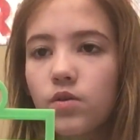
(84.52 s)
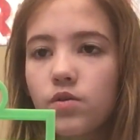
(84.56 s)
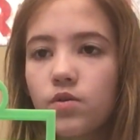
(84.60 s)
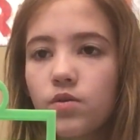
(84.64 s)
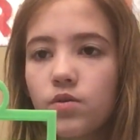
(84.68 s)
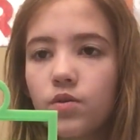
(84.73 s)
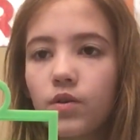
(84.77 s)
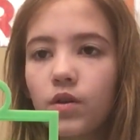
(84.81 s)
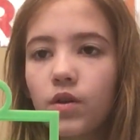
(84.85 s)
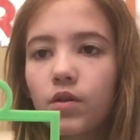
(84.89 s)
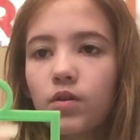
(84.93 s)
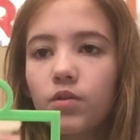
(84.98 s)

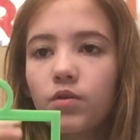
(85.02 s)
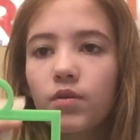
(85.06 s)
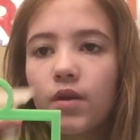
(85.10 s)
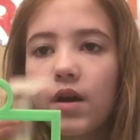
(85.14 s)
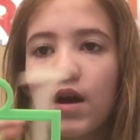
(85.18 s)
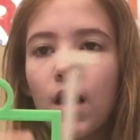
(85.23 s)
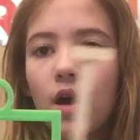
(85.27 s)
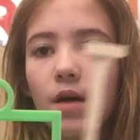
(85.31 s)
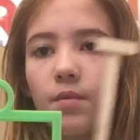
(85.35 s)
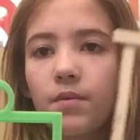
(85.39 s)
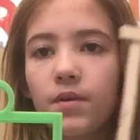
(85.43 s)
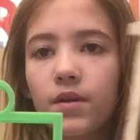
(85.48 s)
you can
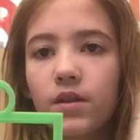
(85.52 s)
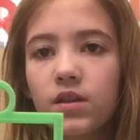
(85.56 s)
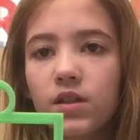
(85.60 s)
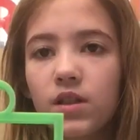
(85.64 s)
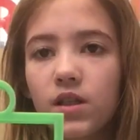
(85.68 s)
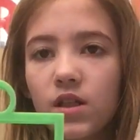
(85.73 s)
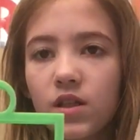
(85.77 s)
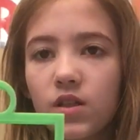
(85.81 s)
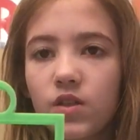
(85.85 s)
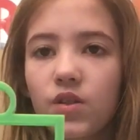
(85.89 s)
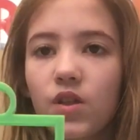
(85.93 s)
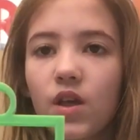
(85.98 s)
grab a
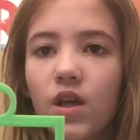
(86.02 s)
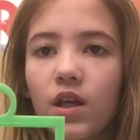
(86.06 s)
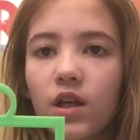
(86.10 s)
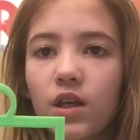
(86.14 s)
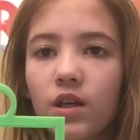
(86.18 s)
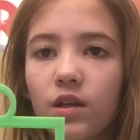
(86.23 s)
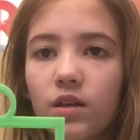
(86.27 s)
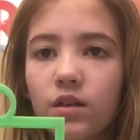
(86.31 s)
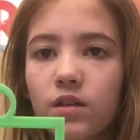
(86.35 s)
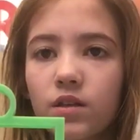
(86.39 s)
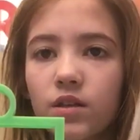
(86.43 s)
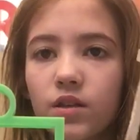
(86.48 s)

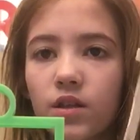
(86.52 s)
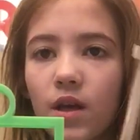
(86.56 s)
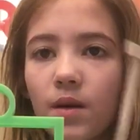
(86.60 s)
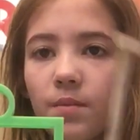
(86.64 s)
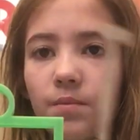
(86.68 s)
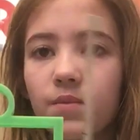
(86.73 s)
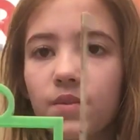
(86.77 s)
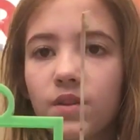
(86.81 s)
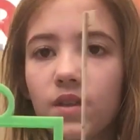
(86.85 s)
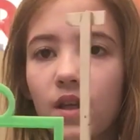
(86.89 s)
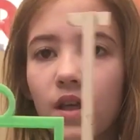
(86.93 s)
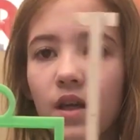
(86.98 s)

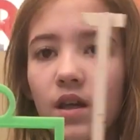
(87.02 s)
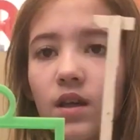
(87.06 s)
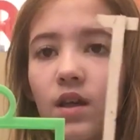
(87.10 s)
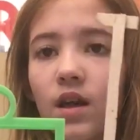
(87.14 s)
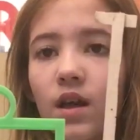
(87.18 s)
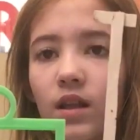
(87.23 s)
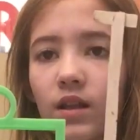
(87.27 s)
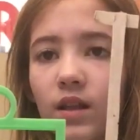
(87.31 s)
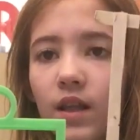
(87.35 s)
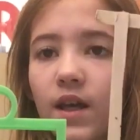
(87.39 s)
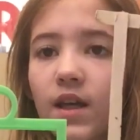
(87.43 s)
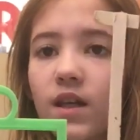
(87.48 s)
T-shaped stick
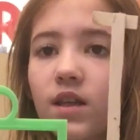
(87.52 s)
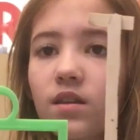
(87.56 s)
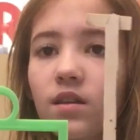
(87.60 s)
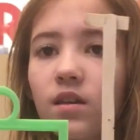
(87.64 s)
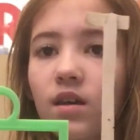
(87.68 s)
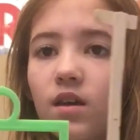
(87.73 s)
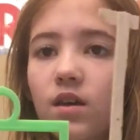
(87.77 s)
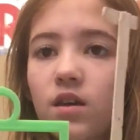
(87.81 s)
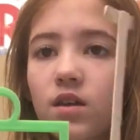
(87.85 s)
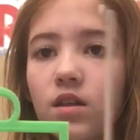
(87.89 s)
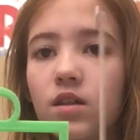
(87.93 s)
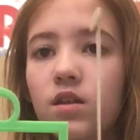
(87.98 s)
like
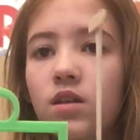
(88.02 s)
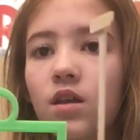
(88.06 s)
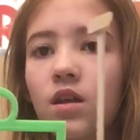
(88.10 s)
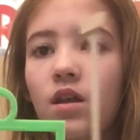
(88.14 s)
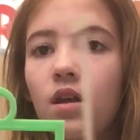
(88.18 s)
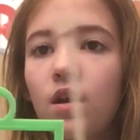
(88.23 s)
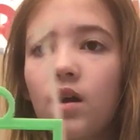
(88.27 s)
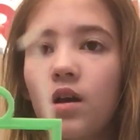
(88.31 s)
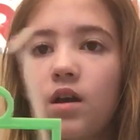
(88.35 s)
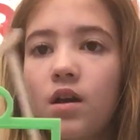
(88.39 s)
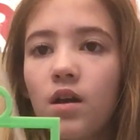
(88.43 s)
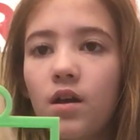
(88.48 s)
this
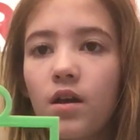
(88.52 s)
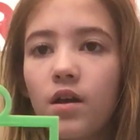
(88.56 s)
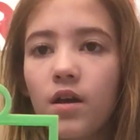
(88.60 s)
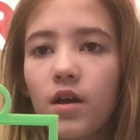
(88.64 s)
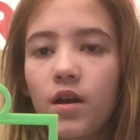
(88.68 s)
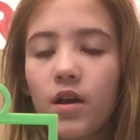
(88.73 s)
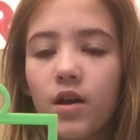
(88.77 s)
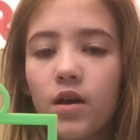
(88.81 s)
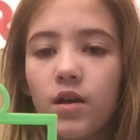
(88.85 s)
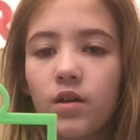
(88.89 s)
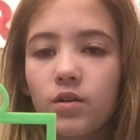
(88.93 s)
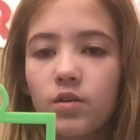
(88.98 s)

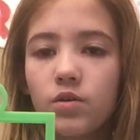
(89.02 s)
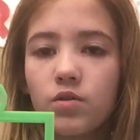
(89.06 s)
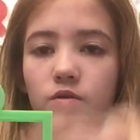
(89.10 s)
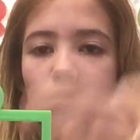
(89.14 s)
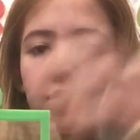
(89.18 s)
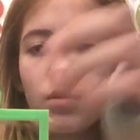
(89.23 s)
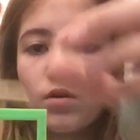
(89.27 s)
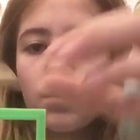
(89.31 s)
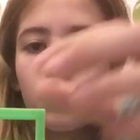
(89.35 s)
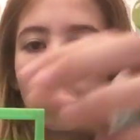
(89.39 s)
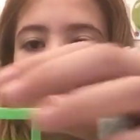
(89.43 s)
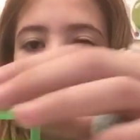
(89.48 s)
and
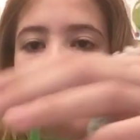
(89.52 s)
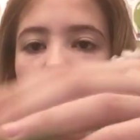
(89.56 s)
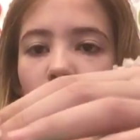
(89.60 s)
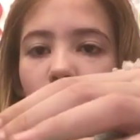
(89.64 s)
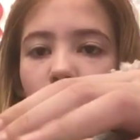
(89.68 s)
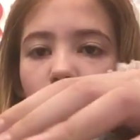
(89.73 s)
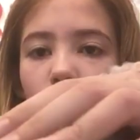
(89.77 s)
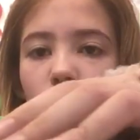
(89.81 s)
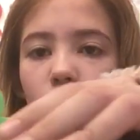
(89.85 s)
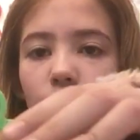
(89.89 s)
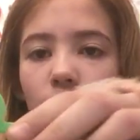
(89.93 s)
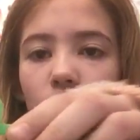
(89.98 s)
you can put
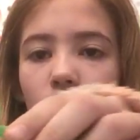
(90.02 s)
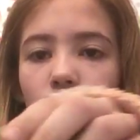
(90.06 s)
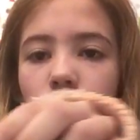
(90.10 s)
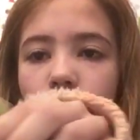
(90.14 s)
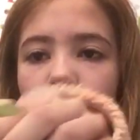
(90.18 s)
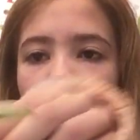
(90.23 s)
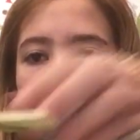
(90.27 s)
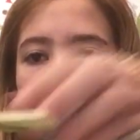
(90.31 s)
it through